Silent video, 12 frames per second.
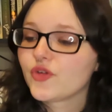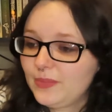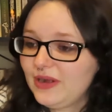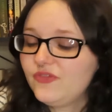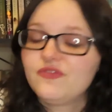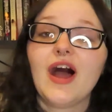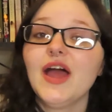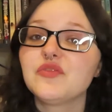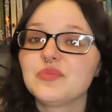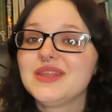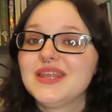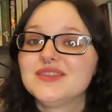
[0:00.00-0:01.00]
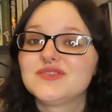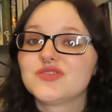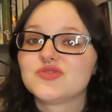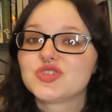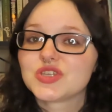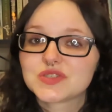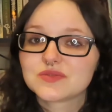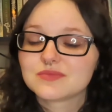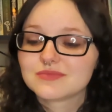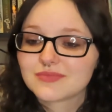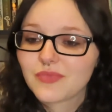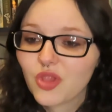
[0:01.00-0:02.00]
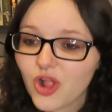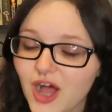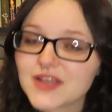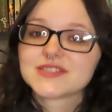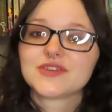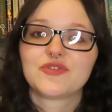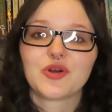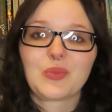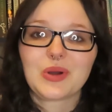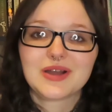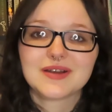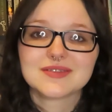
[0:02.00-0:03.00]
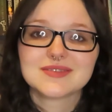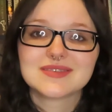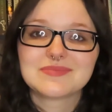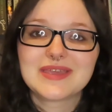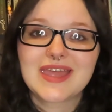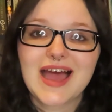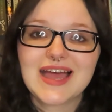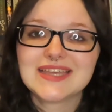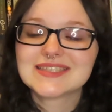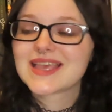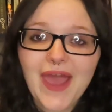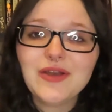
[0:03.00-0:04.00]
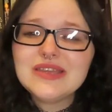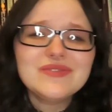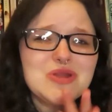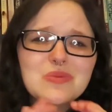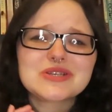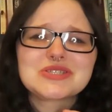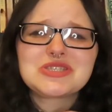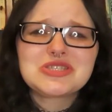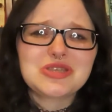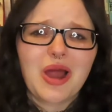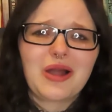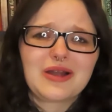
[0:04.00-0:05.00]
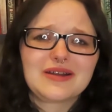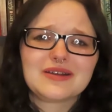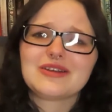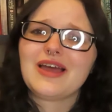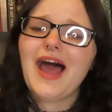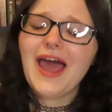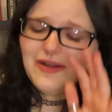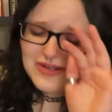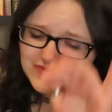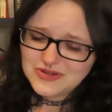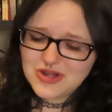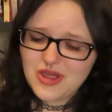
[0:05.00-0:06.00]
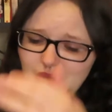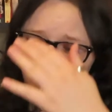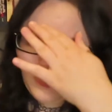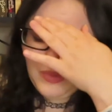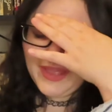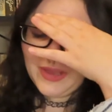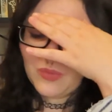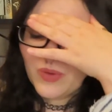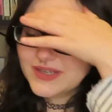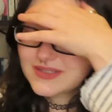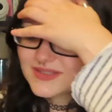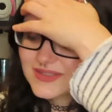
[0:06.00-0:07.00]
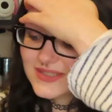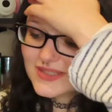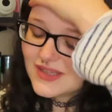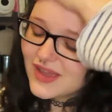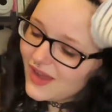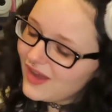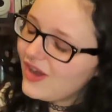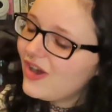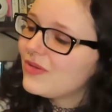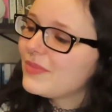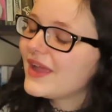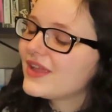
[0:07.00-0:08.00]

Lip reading: about 5 minutes, just lost for words, because I don't even know where to start. I don't even know, like, what to, oh my